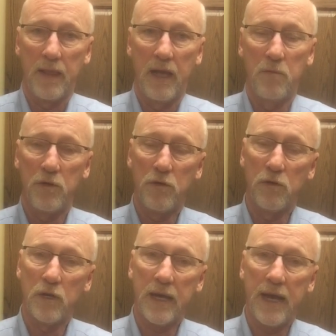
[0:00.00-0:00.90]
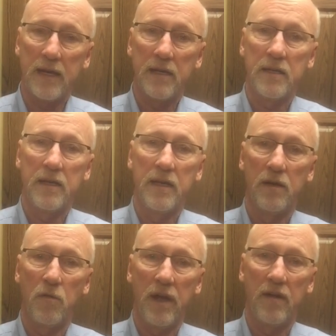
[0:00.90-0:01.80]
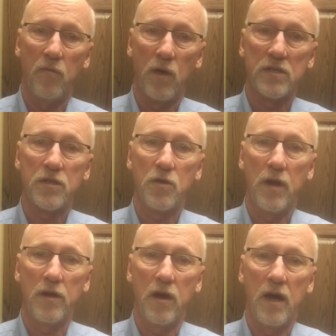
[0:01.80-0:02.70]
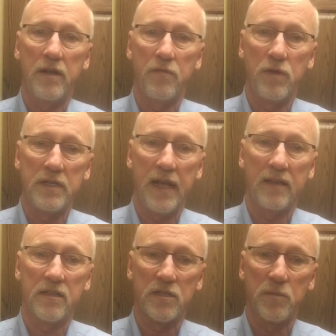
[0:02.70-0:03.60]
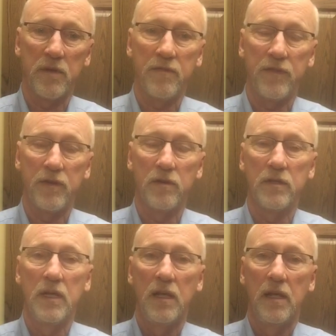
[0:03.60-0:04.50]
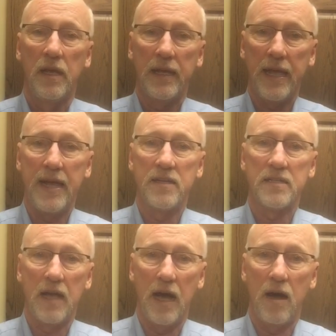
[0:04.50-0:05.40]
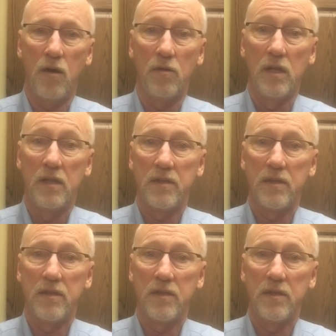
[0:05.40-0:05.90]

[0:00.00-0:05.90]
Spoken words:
And when you look at it in a way of what's going on if we take the Smithfield case out,